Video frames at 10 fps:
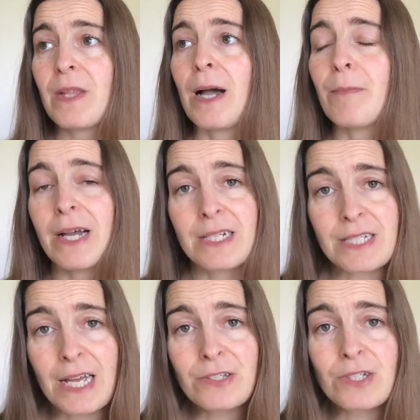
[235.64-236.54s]
And my
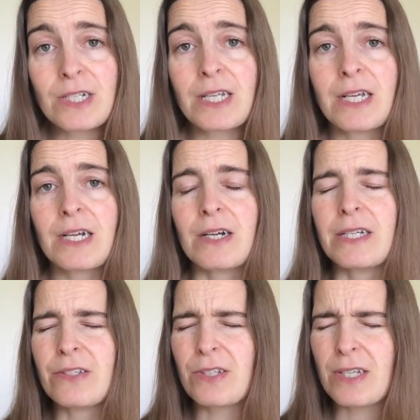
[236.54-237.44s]
intention here
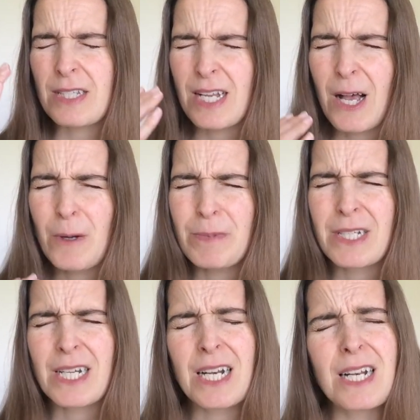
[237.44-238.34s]
is just help to
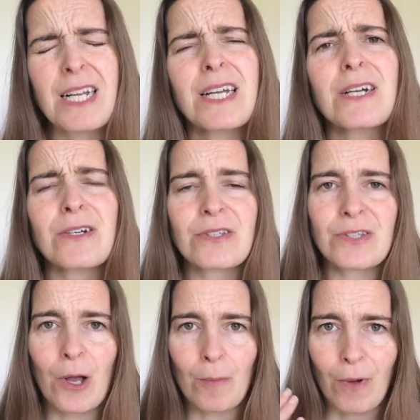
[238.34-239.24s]
clear
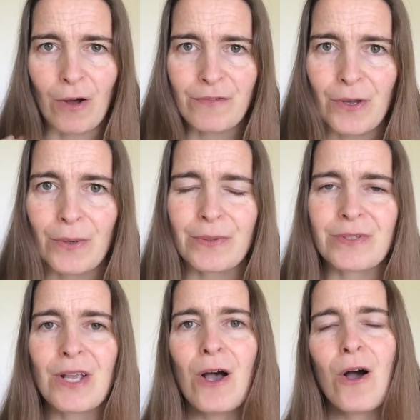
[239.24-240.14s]
some of those